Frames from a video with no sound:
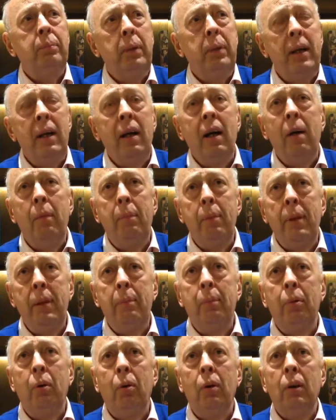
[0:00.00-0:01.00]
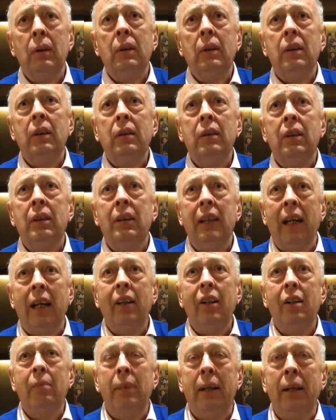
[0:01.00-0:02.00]
peer people to
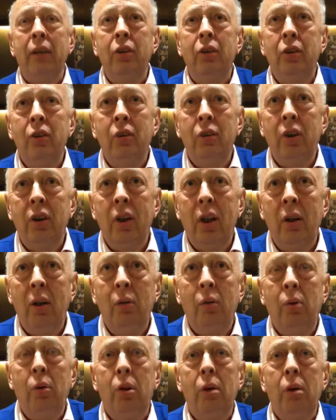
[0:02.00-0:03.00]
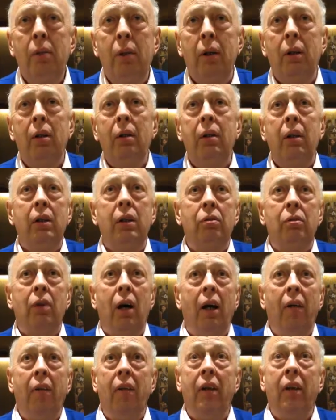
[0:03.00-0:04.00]
take the medicine to the local communities,
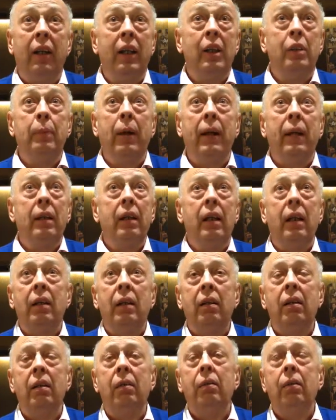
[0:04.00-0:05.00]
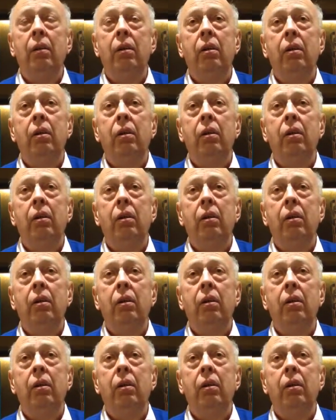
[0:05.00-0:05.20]
rather than expecting the